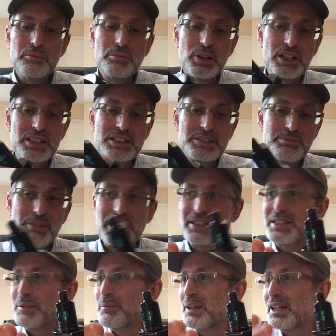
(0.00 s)
But it's
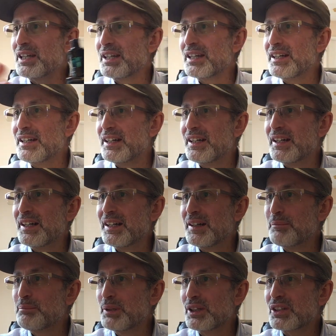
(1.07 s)
meant to be
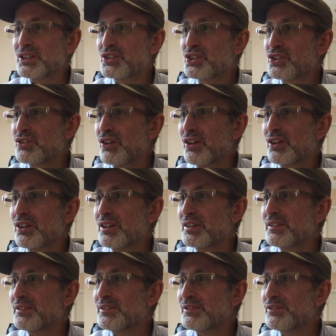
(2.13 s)
built
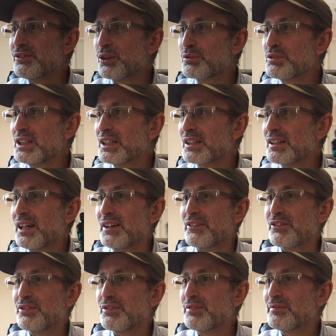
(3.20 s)
strong for real
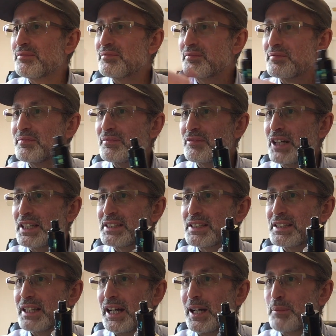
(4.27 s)
life.
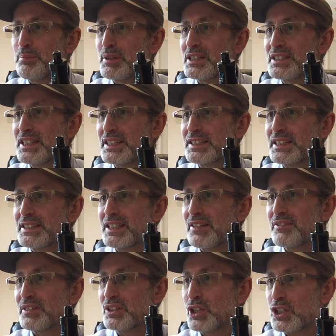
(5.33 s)
Rated
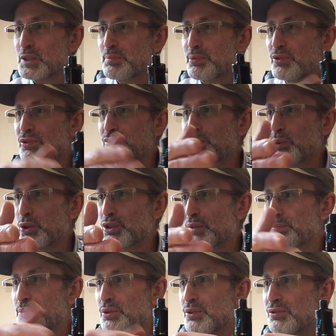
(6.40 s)
IP67, dustproof,
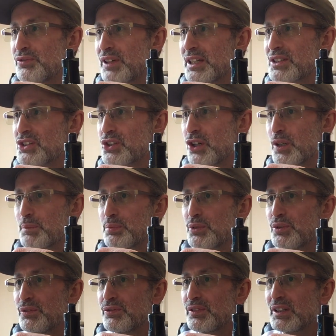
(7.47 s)
waterproof and
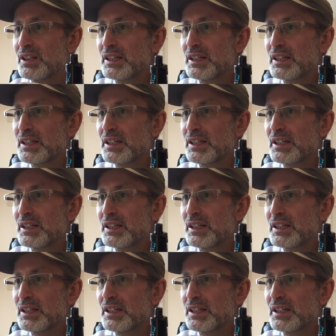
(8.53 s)
shockproof.